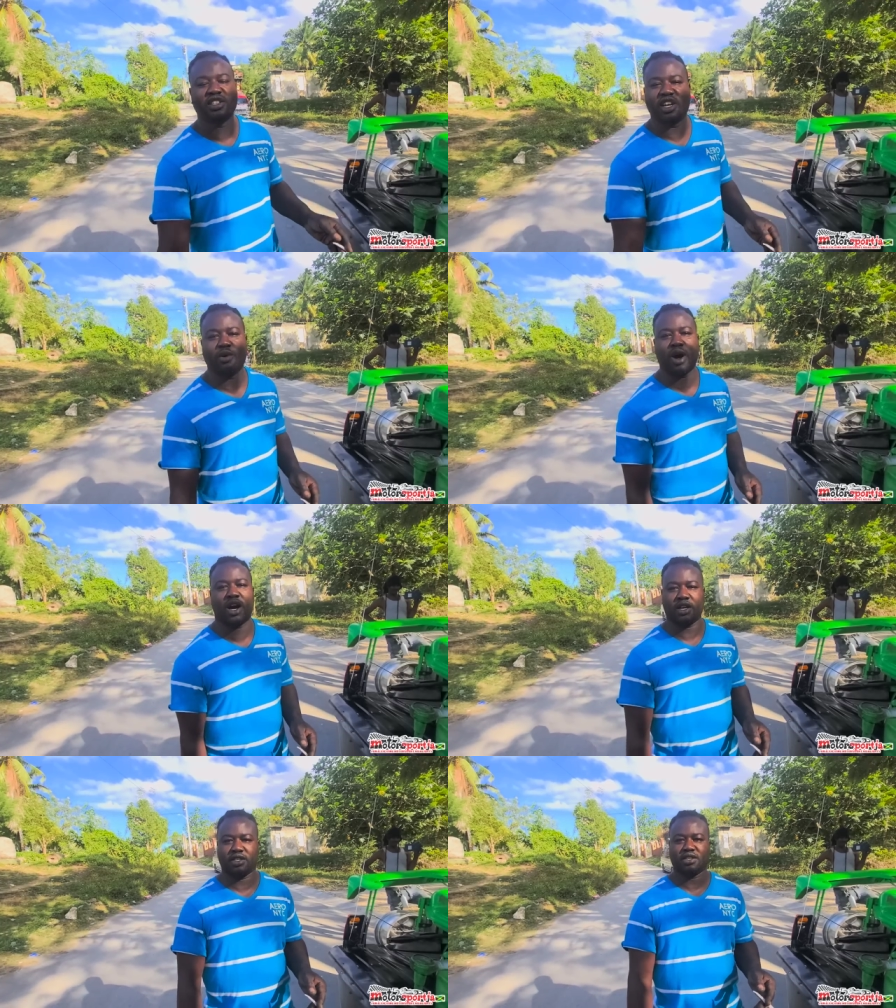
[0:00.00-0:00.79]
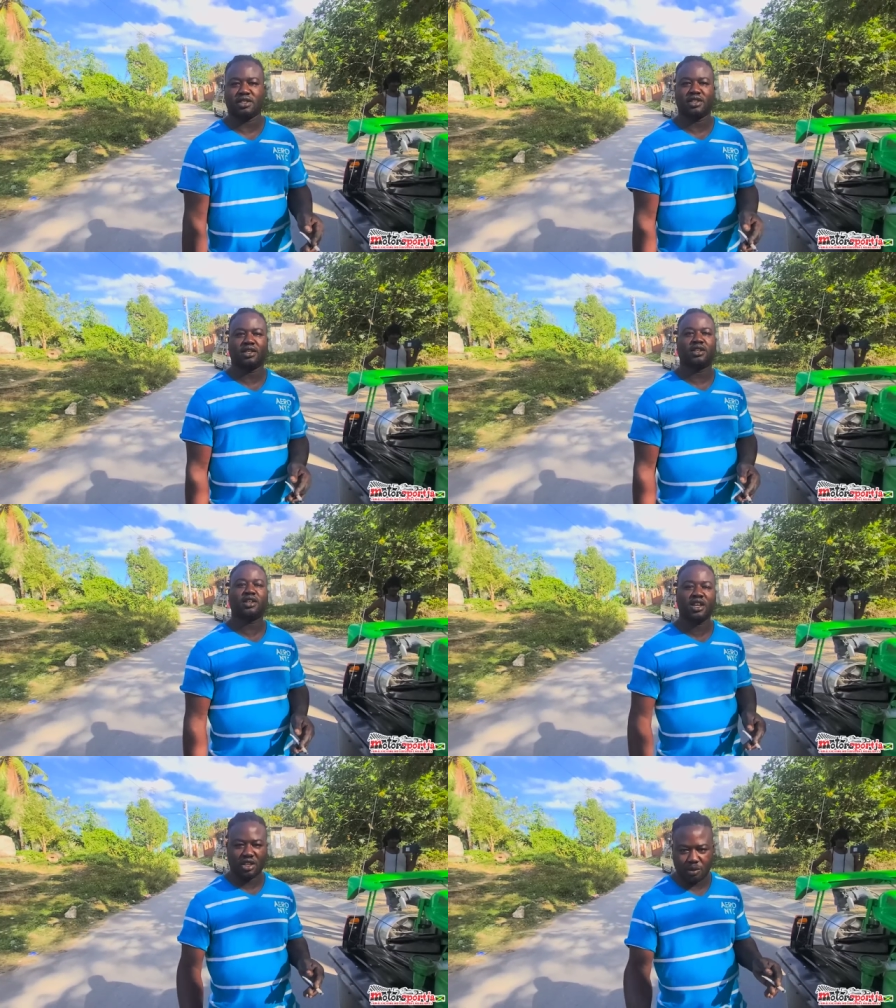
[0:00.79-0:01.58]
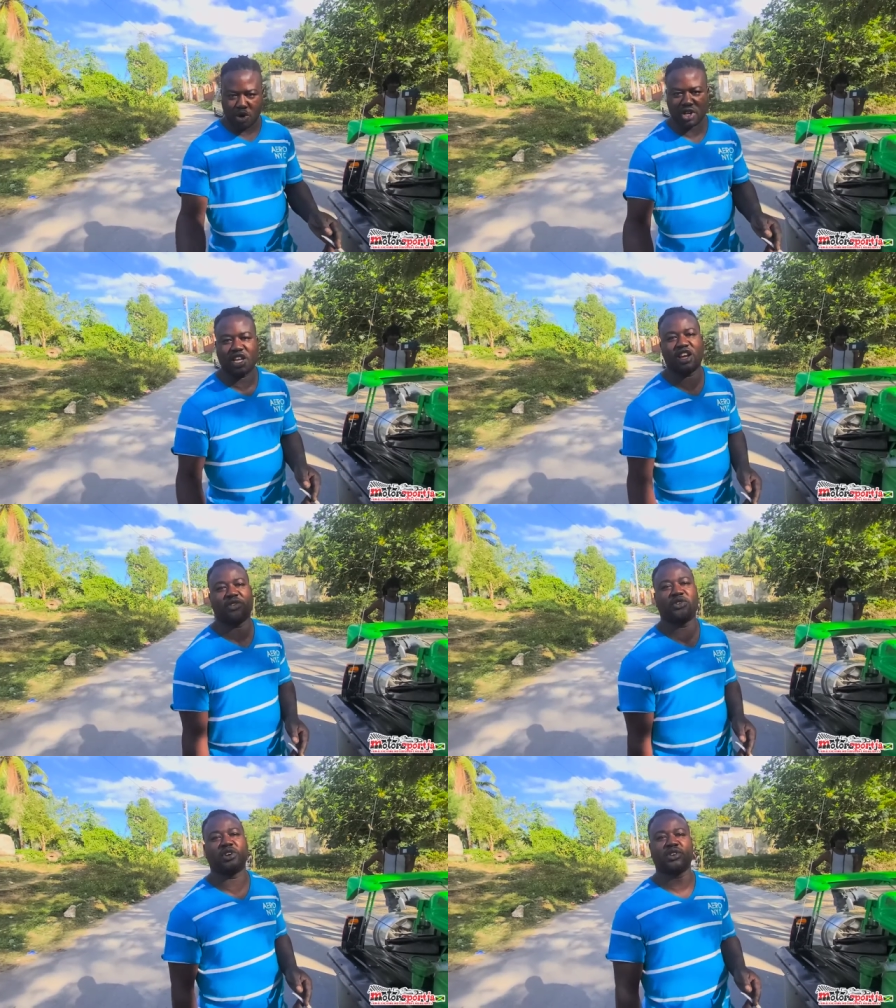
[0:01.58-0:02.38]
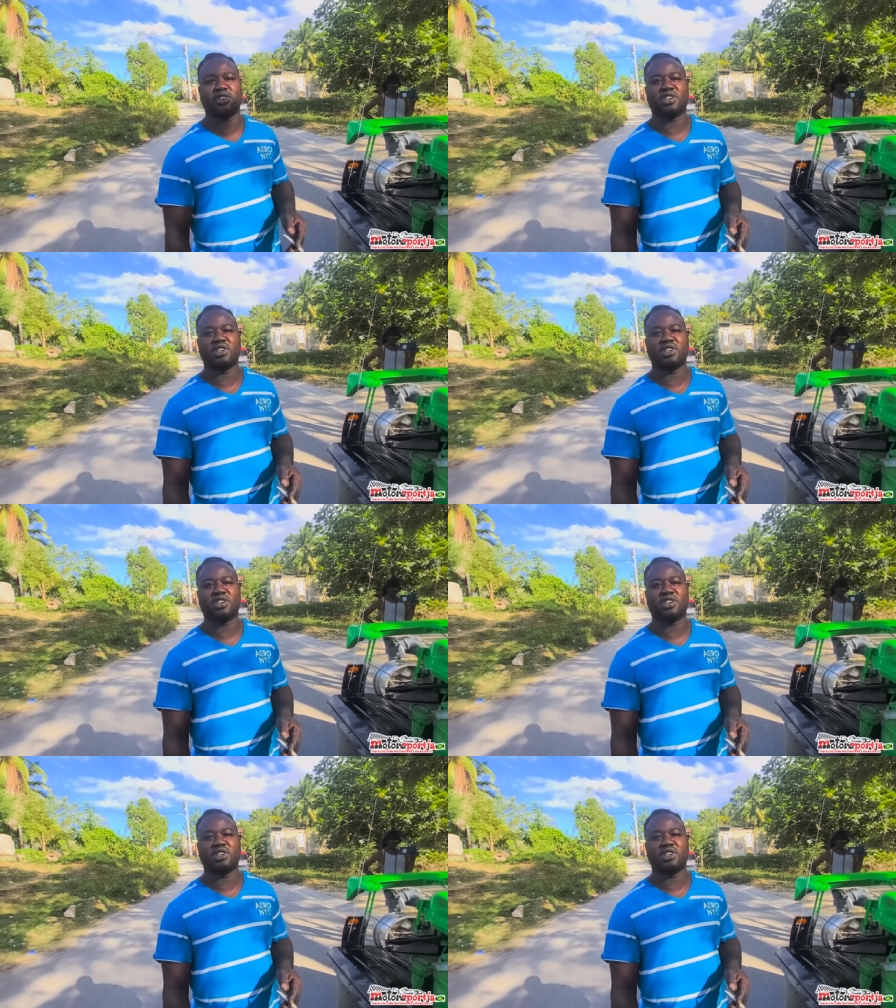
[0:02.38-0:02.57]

you want. Get a Bug there for you.